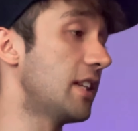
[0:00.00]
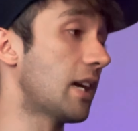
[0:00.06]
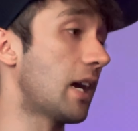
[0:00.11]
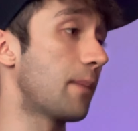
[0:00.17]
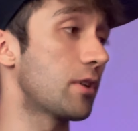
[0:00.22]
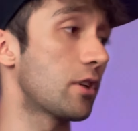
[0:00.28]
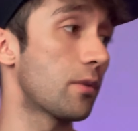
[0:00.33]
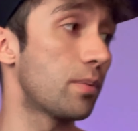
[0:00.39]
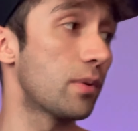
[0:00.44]

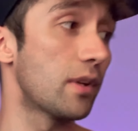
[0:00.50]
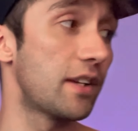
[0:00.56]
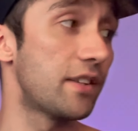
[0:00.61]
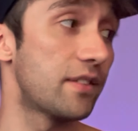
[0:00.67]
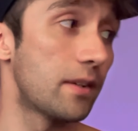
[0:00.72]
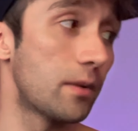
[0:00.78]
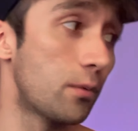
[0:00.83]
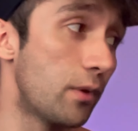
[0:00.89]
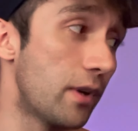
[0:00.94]
I'm gonna replace
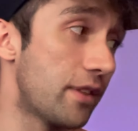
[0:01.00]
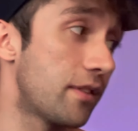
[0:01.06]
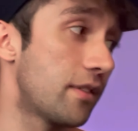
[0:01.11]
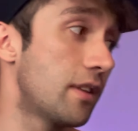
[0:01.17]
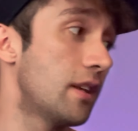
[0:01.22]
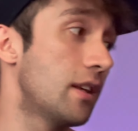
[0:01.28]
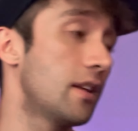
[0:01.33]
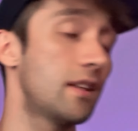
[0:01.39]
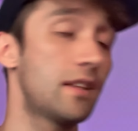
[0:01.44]
it with
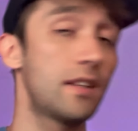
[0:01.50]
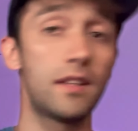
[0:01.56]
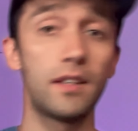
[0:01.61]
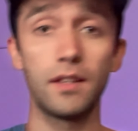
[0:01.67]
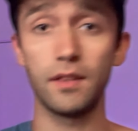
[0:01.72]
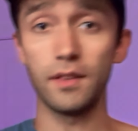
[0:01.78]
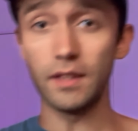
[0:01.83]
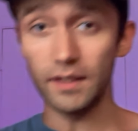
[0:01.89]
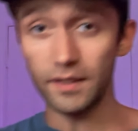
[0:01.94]

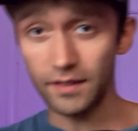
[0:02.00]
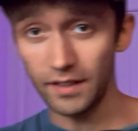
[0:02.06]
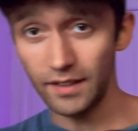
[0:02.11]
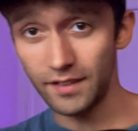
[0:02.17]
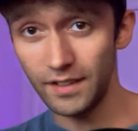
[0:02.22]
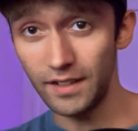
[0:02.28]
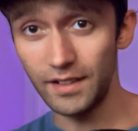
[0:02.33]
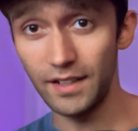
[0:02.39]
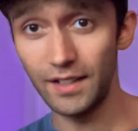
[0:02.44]
the
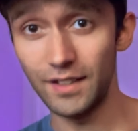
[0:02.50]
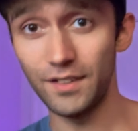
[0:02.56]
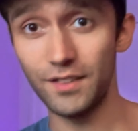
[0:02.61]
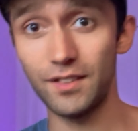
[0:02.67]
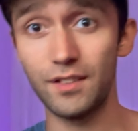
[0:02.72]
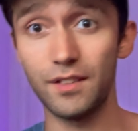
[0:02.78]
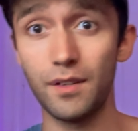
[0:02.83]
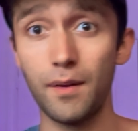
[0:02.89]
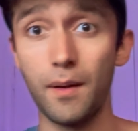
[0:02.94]

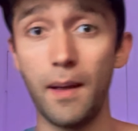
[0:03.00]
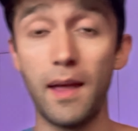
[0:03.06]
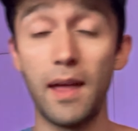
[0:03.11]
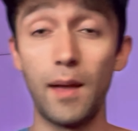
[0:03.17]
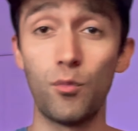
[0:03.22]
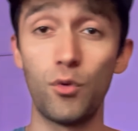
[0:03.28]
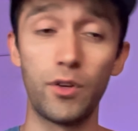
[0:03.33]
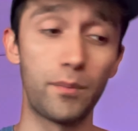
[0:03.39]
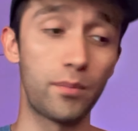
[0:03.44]
16-inch
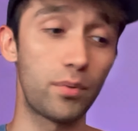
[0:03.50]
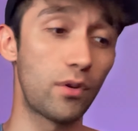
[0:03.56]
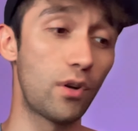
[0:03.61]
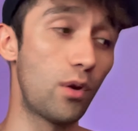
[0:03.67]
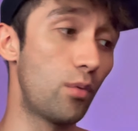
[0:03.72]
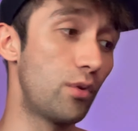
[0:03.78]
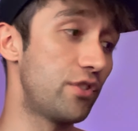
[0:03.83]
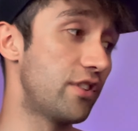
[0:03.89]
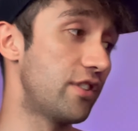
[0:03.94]
M1 Pro,
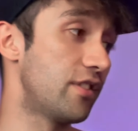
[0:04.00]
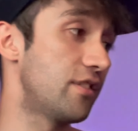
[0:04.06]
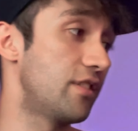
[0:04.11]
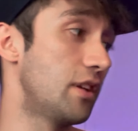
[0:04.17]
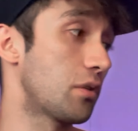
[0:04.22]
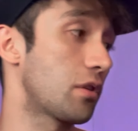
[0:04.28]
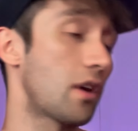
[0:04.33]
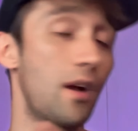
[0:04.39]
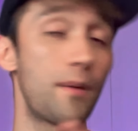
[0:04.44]
which is
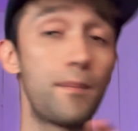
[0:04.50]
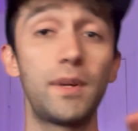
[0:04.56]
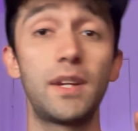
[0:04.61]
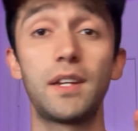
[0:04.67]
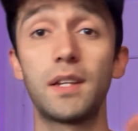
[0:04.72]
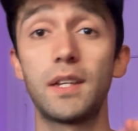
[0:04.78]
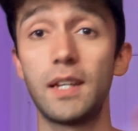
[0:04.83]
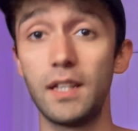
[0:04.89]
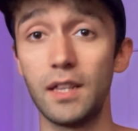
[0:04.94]
still
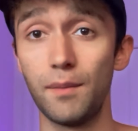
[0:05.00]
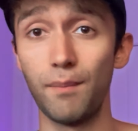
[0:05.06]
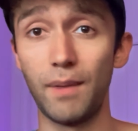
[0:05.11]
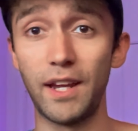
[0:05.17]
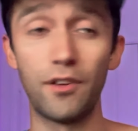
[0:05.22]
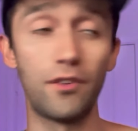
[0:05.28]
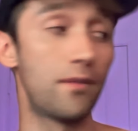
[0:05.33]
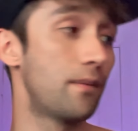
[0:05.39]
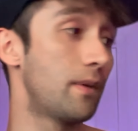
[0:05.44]
coming in the
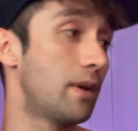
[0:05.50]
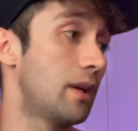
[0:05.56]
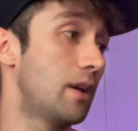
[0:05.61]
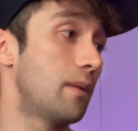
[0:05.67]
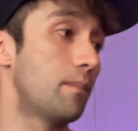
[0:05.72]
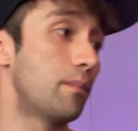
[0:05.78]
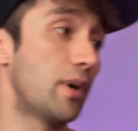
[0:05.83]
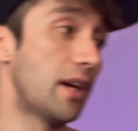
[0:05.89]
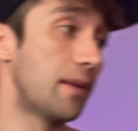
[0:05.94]
mail,
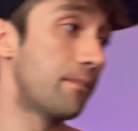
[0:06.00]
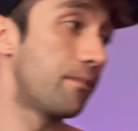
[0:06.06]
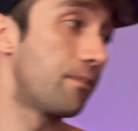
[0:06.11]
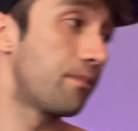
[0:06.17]
but